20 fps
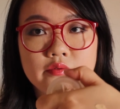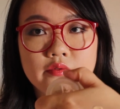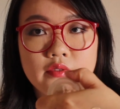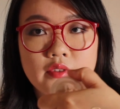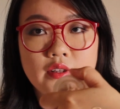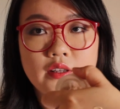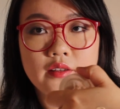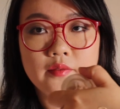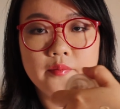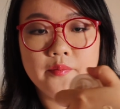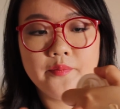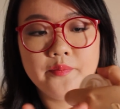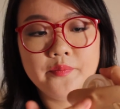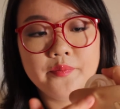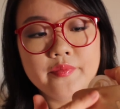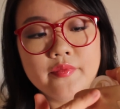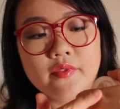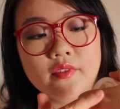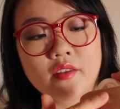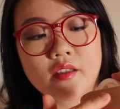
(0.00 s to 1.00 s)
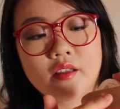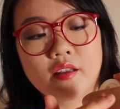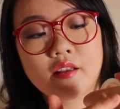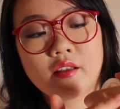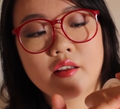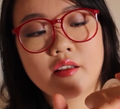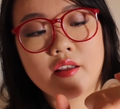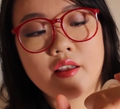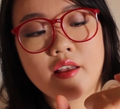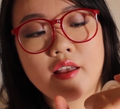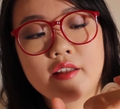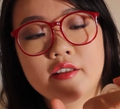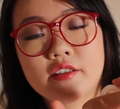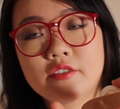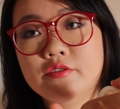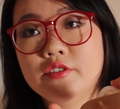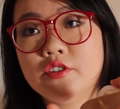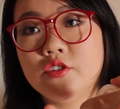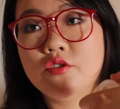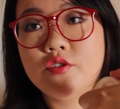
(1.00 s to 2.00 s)
Yeah. And
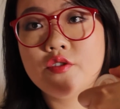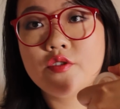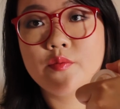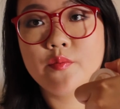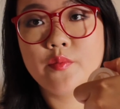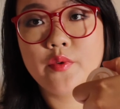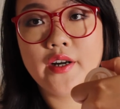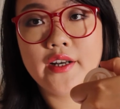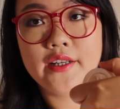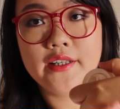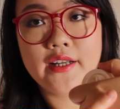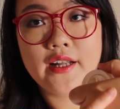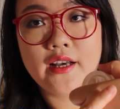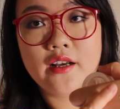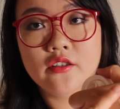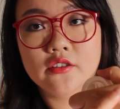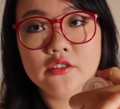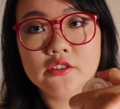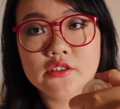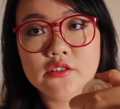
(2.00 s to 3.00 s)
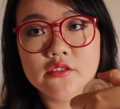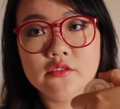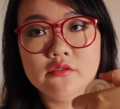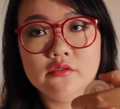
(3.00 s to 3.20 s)
if you spread it out,